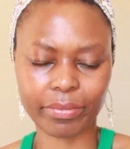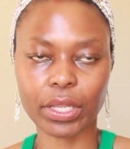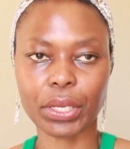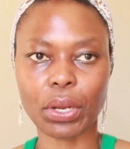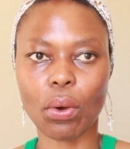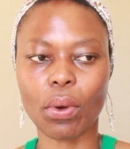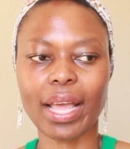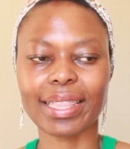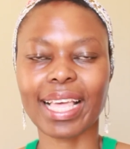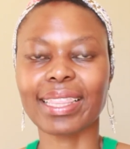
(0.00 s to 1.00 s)
you know,
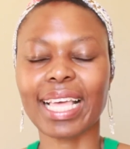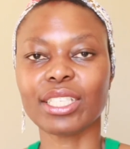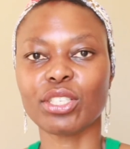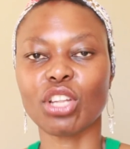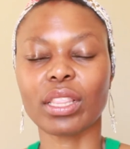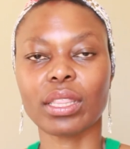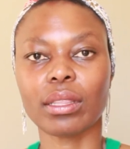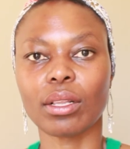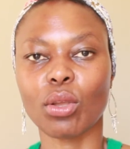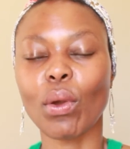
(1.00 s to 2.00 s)
that's not
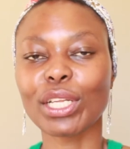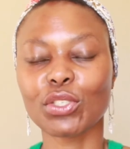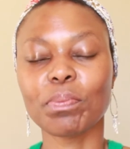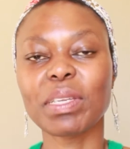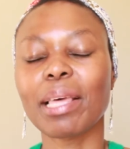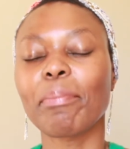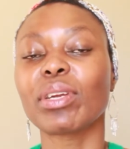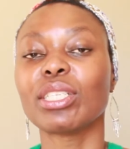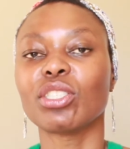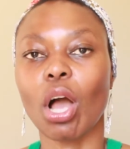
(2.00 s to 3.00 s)
going to be the
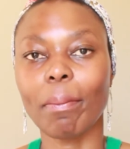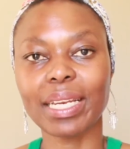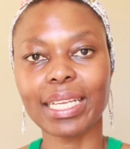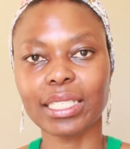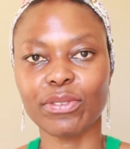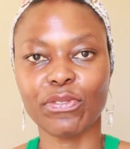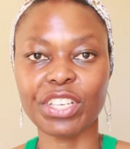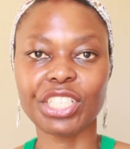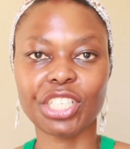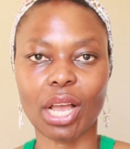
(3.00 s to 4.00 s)
predominant
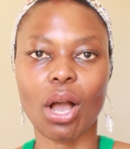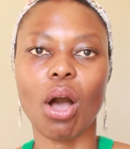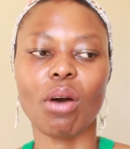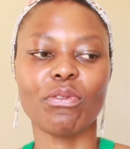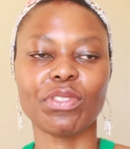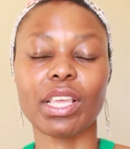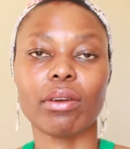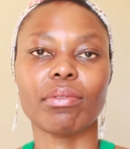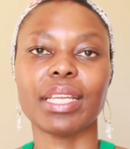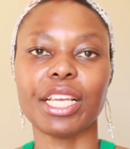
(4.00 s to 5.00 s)
feature of
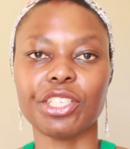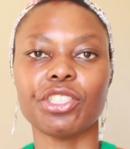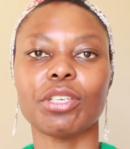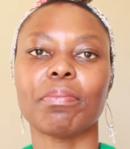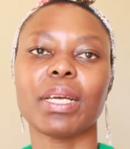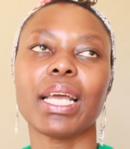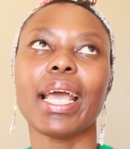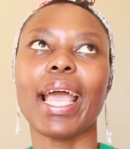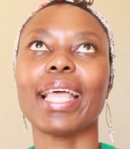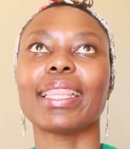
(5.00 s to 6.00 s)
their relationship,
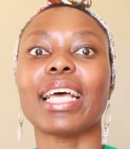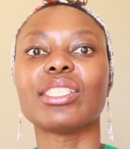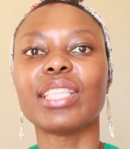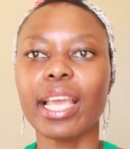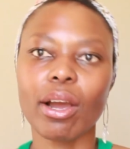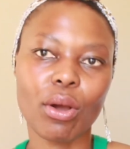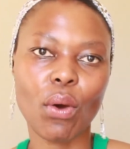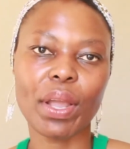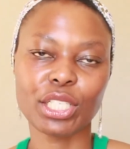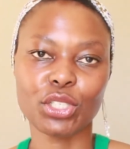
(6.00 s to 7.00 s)
and that they are
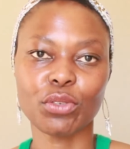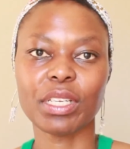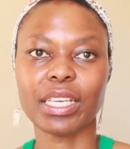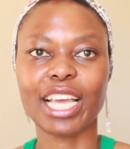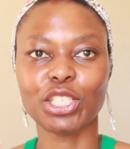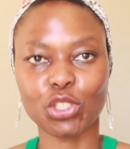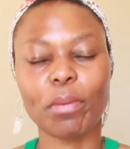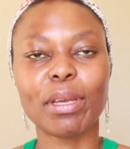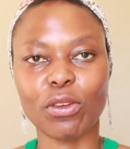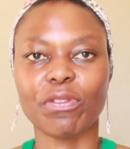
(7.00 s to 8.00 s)
going to be,
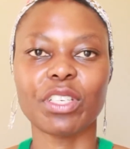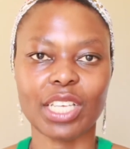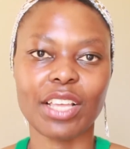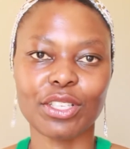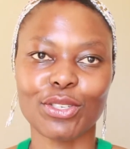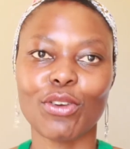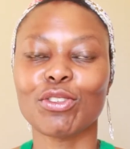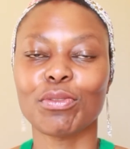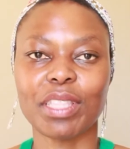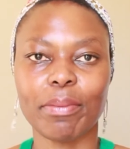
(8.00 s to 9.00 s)
enjoyment of each other is going
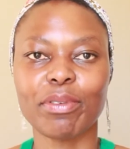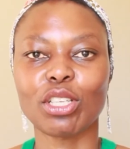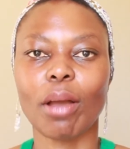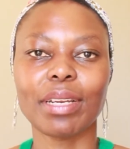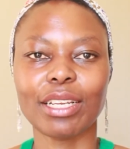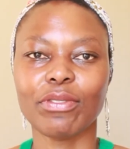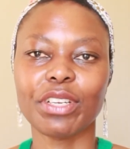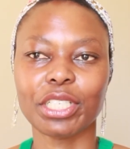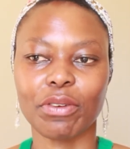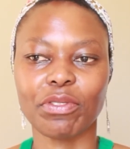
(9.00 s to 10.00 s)
to be the predominant
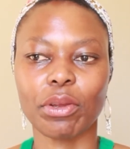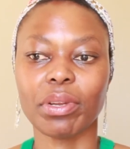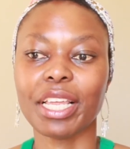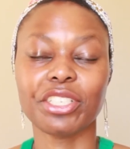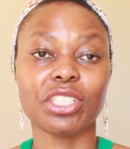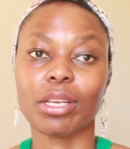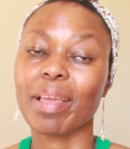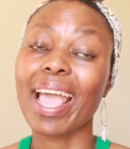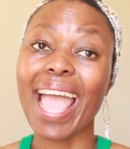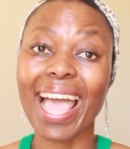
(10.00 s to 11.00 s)
feature of their
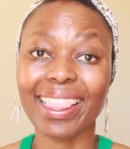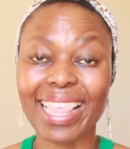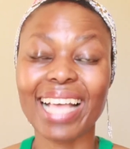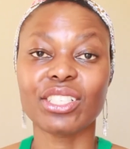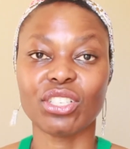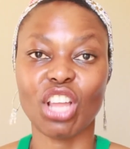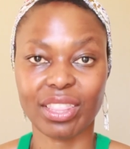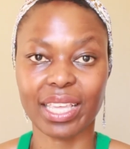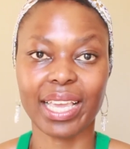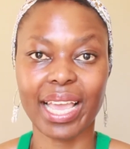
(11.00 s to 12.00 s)
relationship, and that's
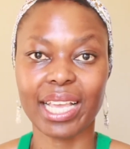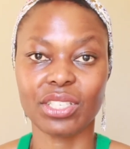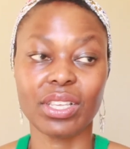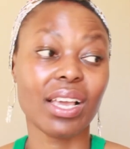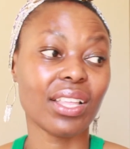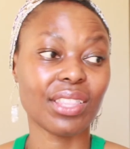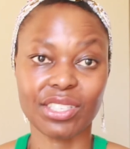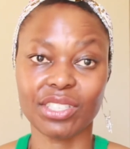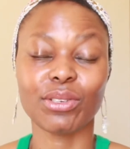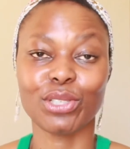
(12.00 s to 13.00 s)
not the case.
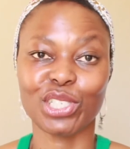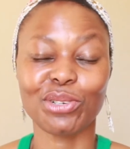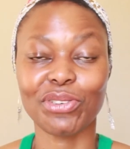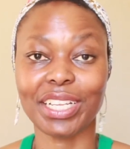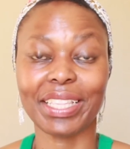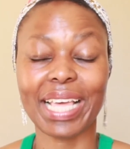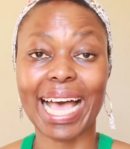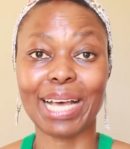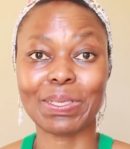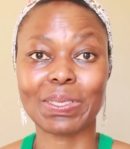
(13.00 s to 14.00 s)
There's still children in the
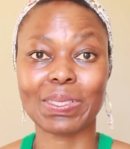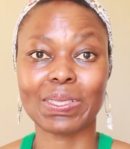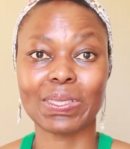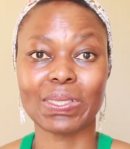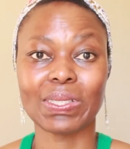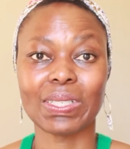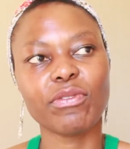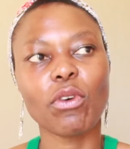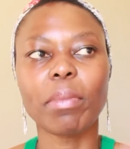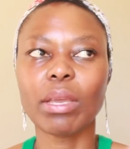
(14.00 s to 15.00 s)
house.
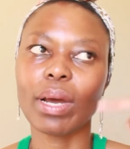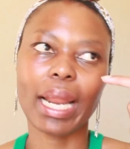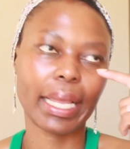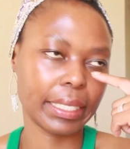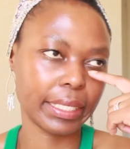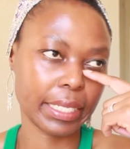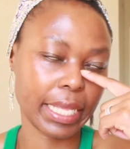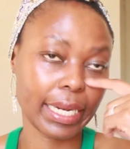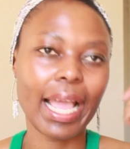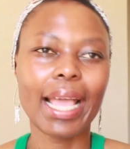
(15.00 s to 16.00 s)
For me, what I can say is
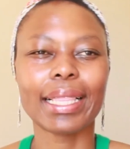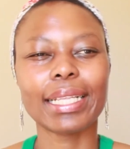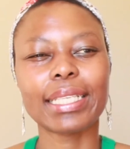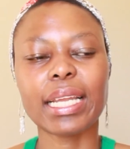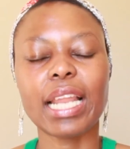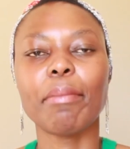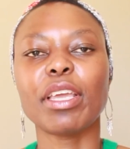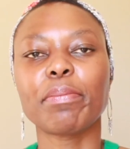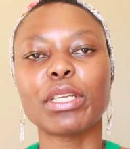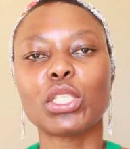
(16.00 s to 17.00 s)
that the
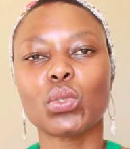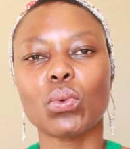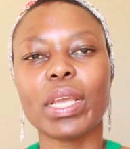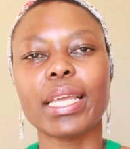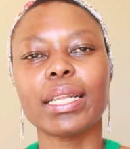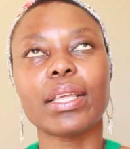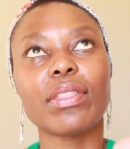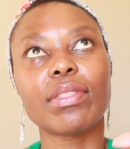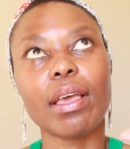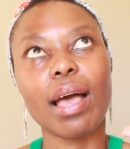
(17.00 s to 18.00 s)
dynamic
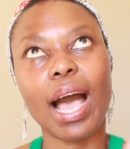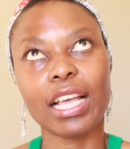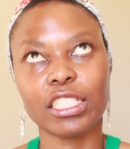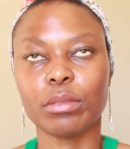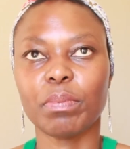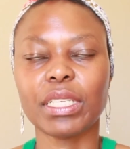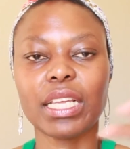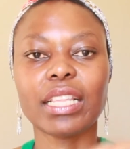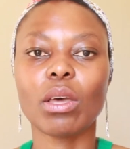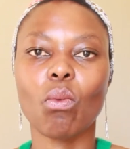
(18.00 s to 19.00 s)
between the husband
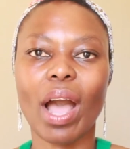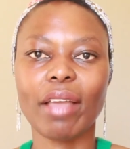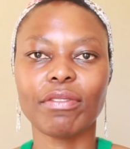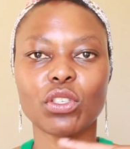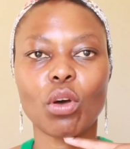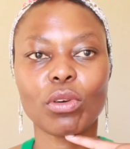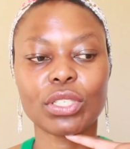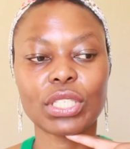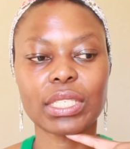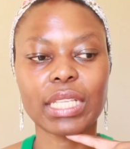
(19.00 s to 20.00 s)
and the wife is
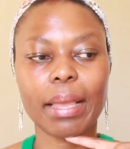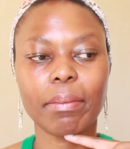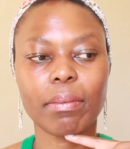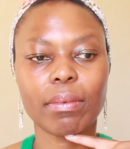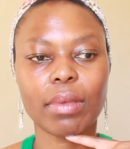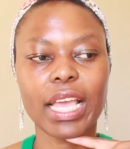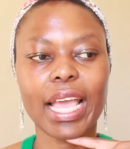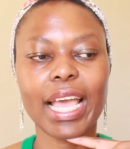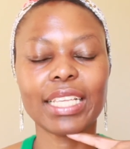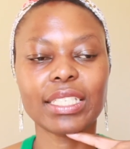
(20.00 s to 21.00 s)
almost the same
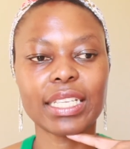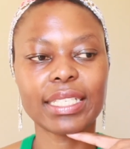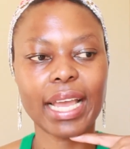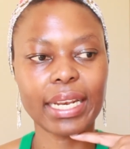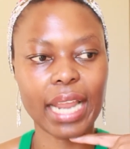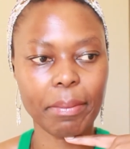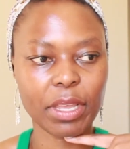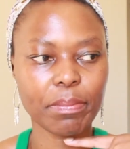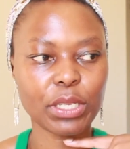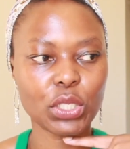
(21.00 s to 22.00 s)
as the
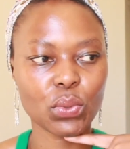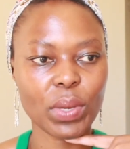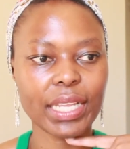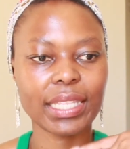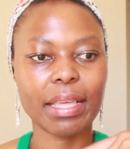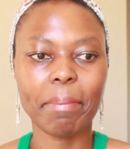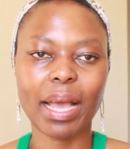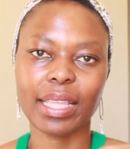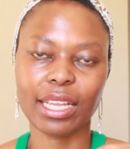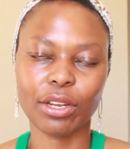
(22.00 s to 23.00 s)
dynamic between the
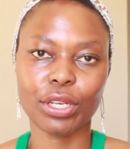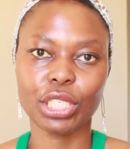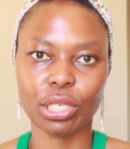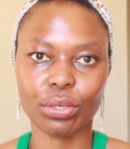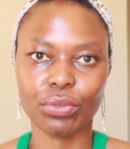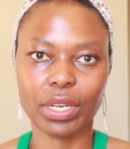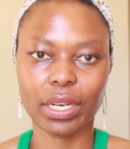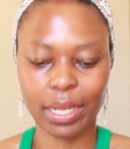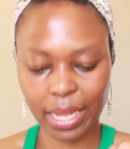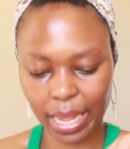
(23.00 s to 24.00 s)
mother and her children.
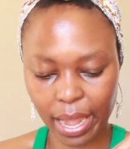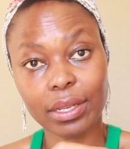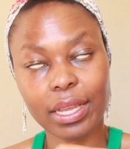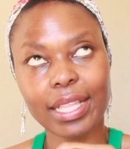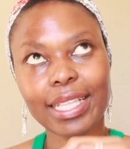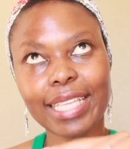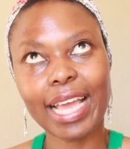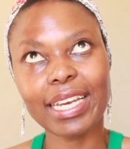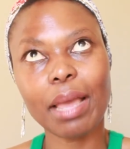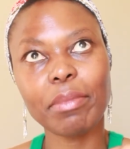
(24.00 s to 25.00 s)
The
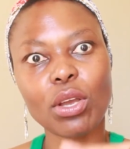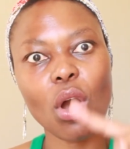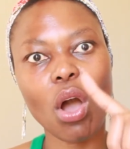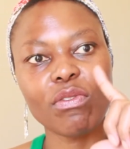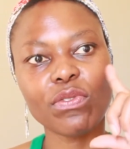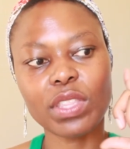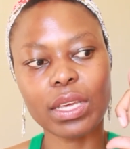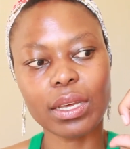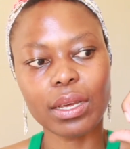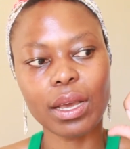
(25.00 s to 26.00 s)
dynamic of
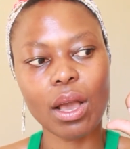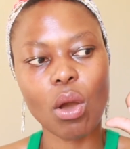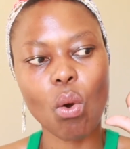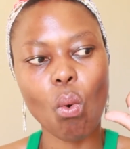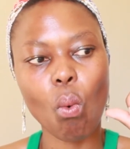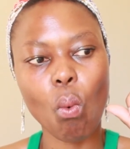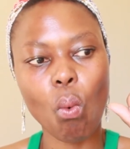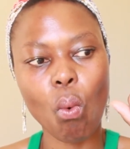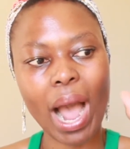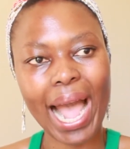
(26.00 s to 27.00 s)
the
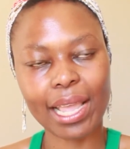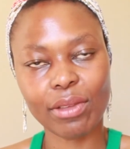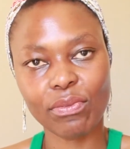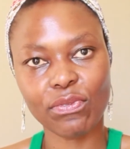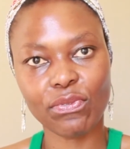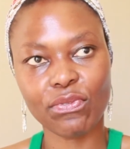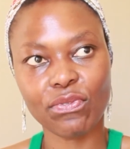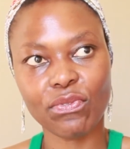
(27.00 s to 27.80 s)
wife